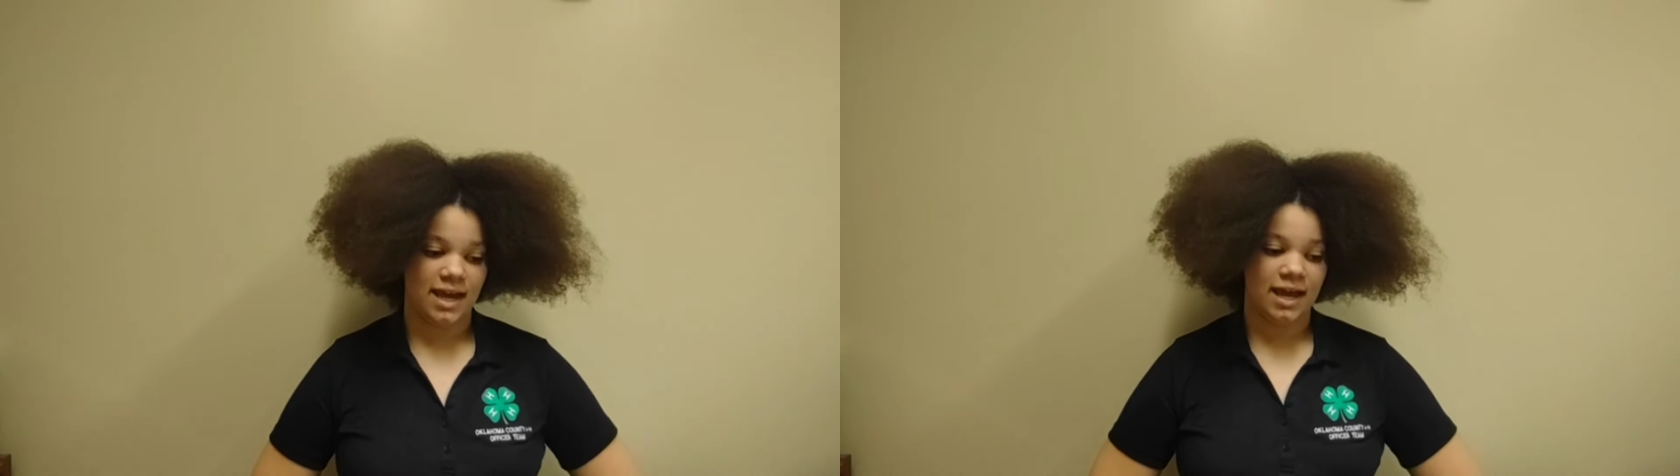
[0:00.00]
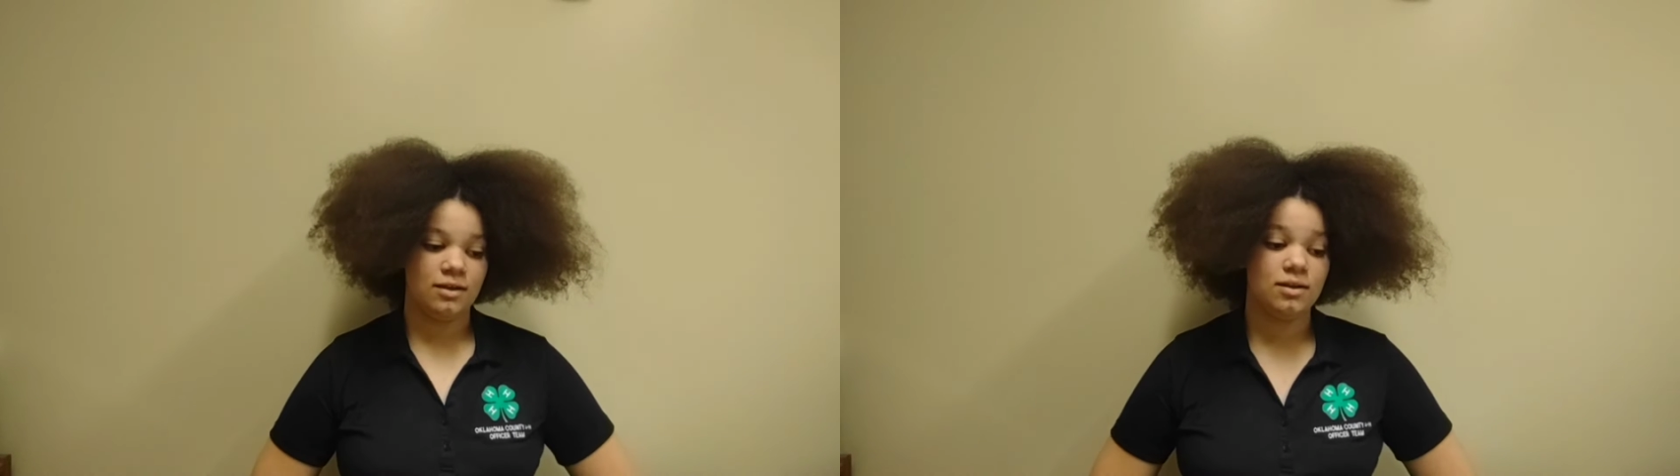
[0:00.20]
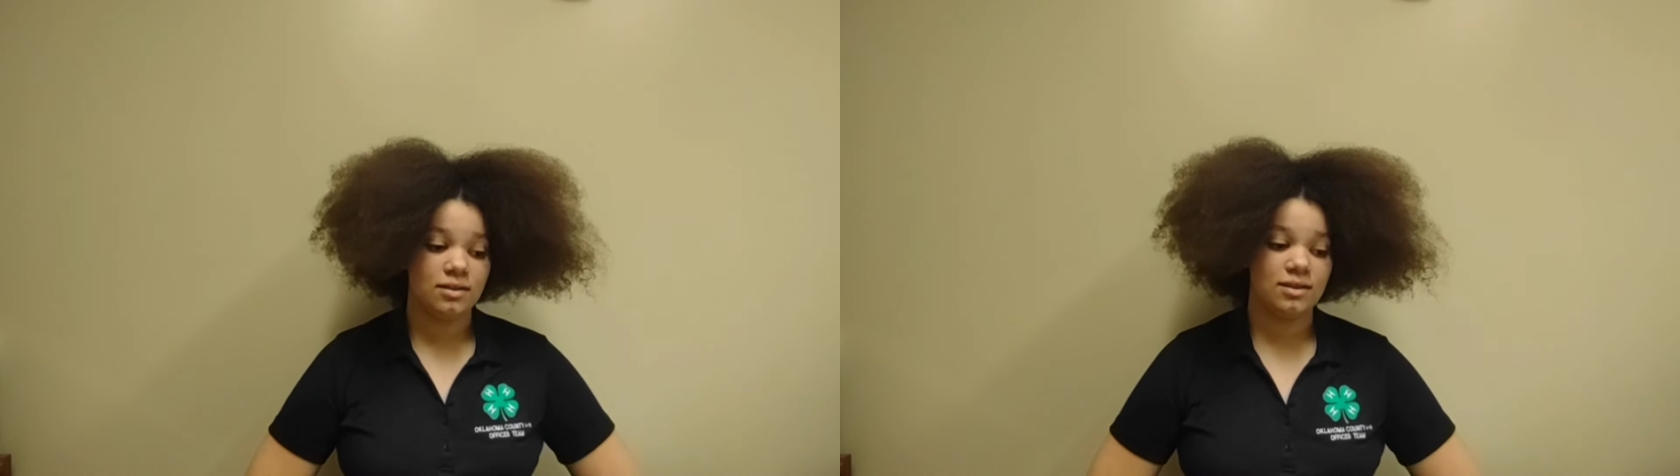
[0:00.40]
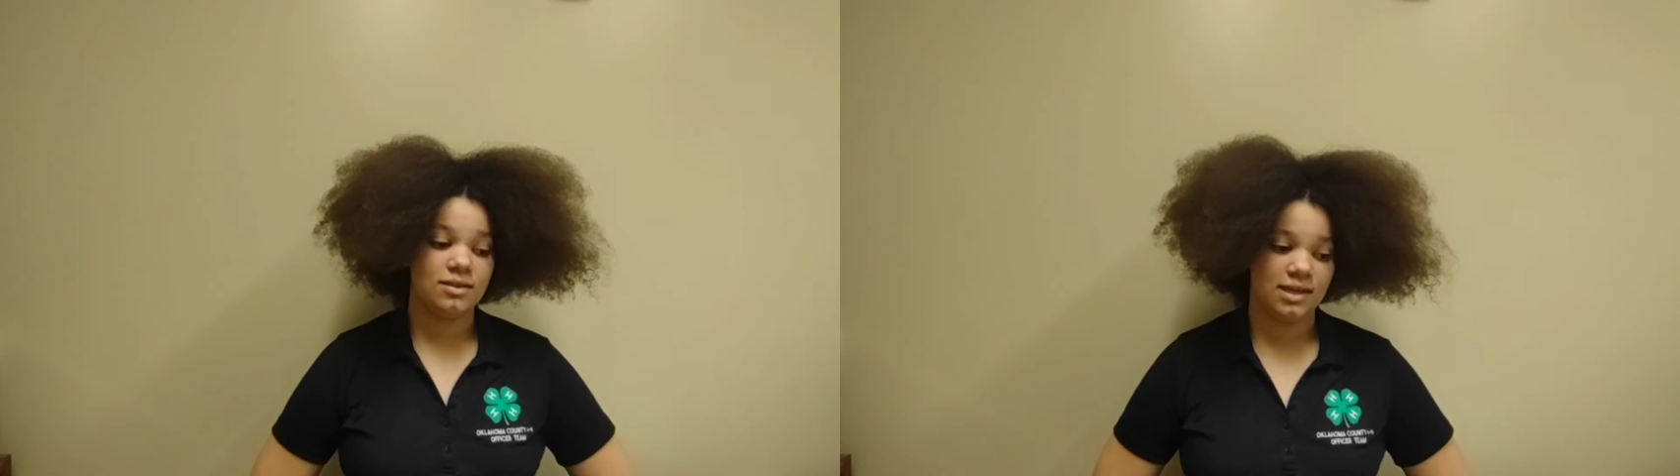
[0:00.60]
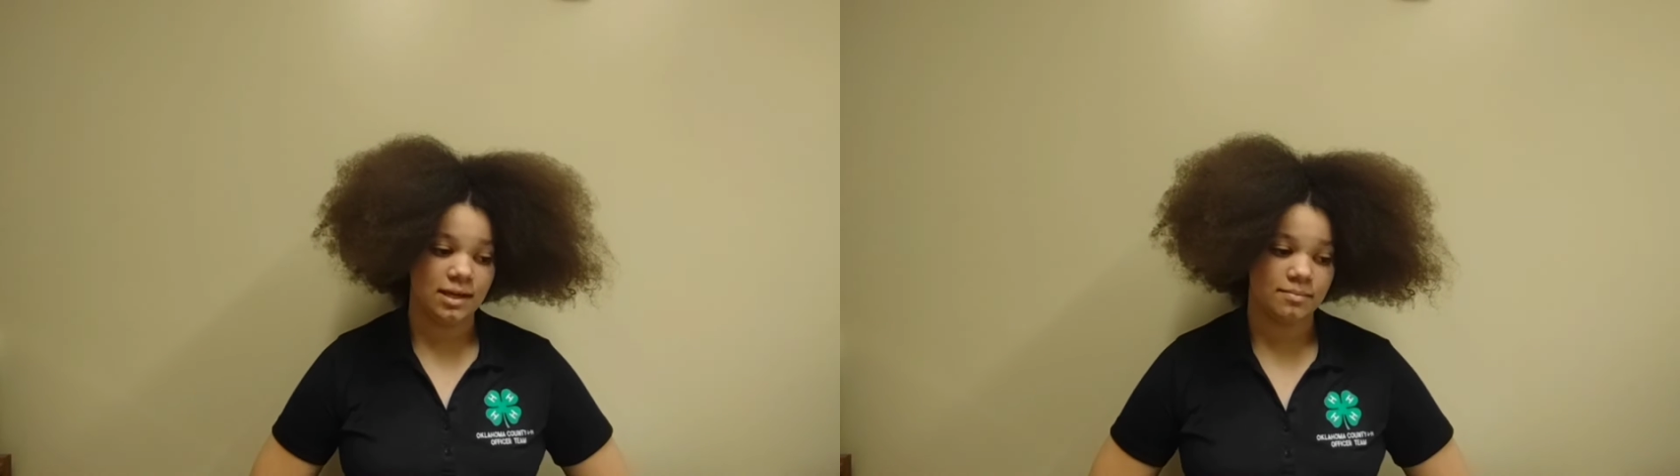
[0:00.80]
and the
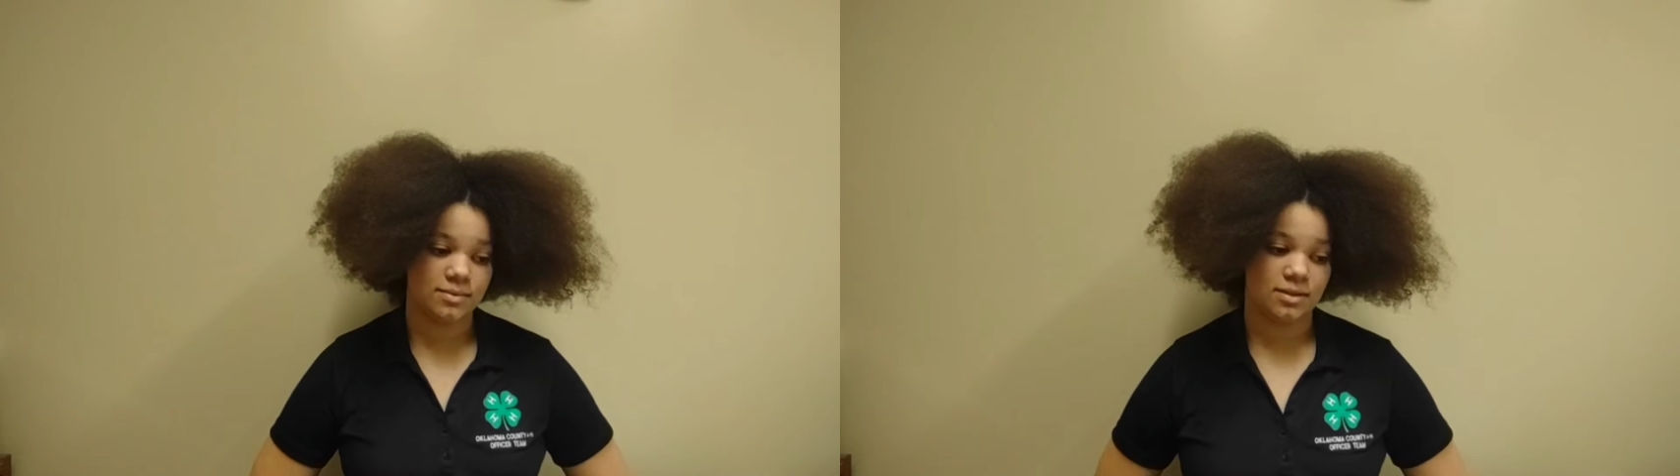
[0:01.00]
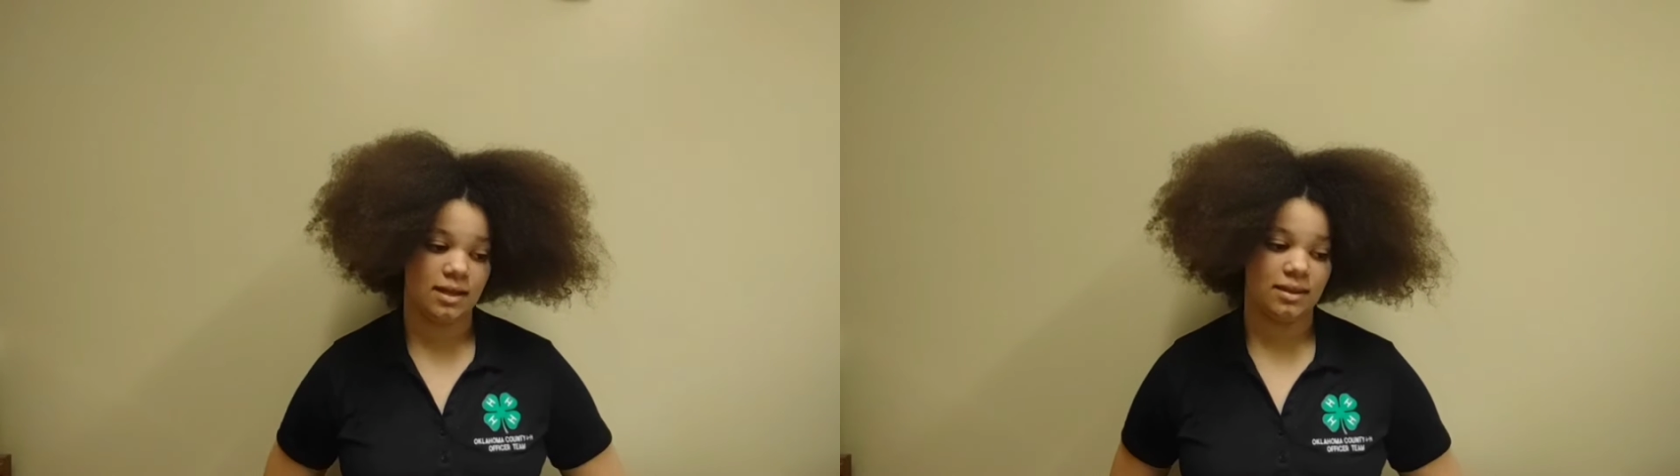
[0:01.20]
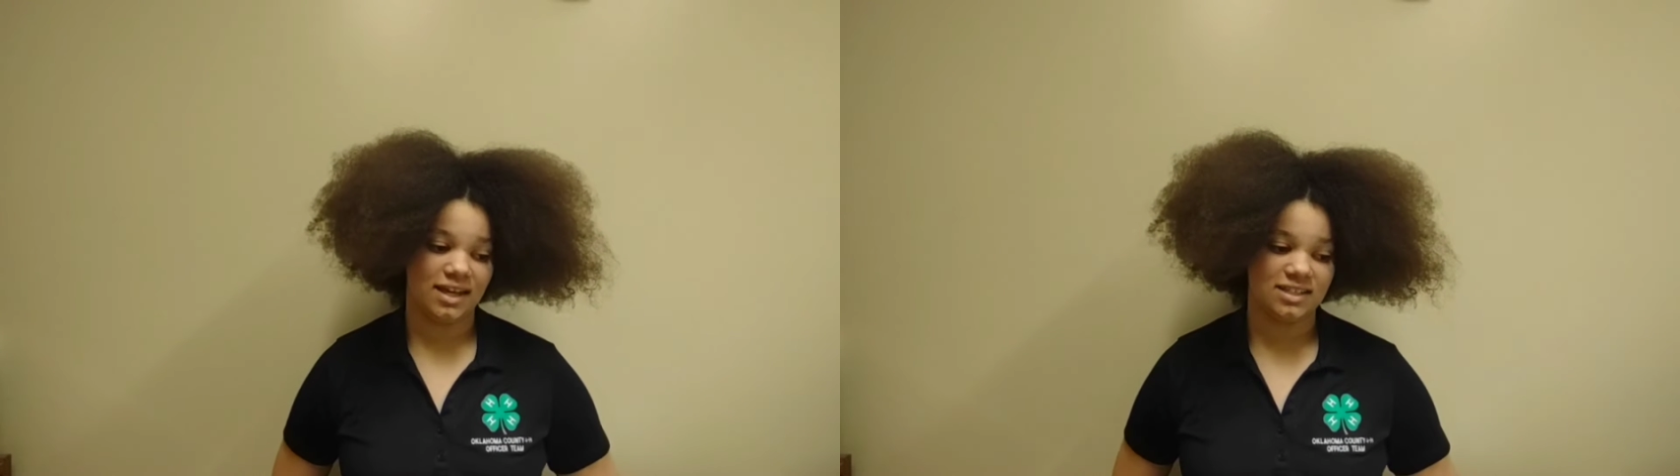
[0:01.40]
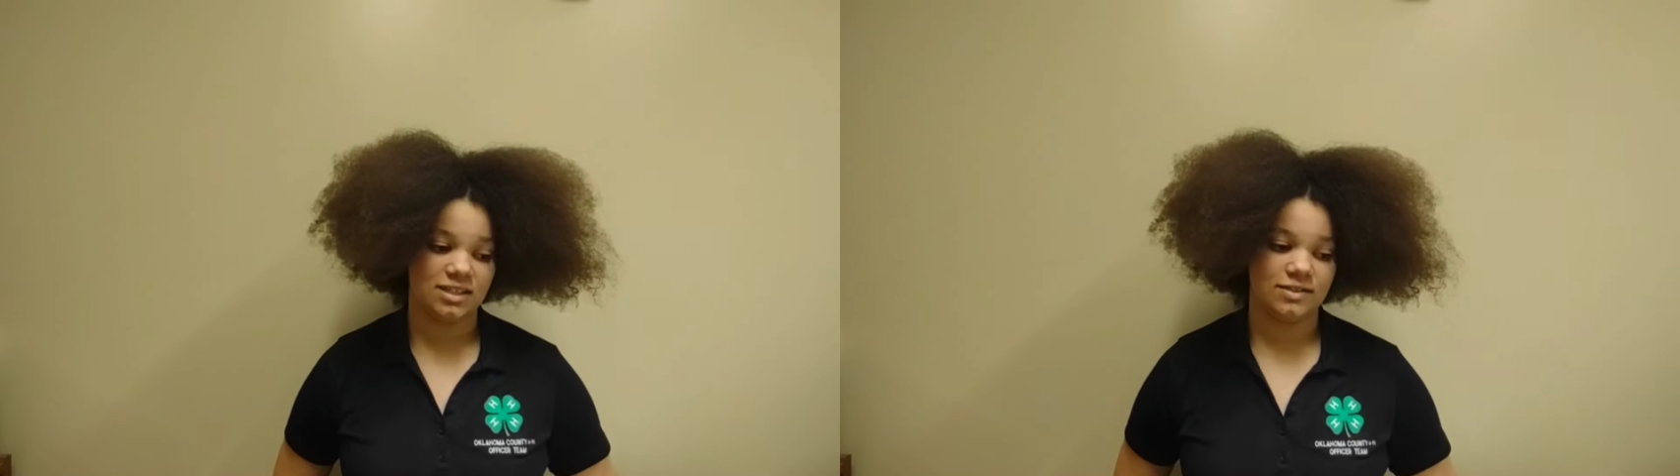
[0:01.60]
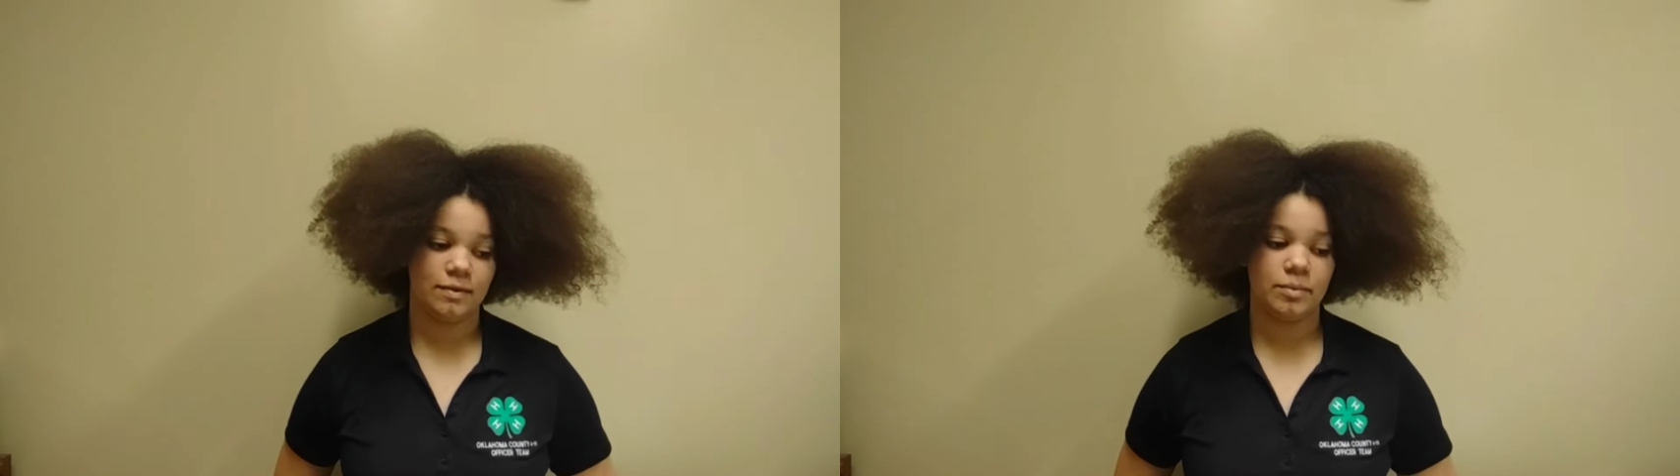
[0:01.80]
themes and lessons from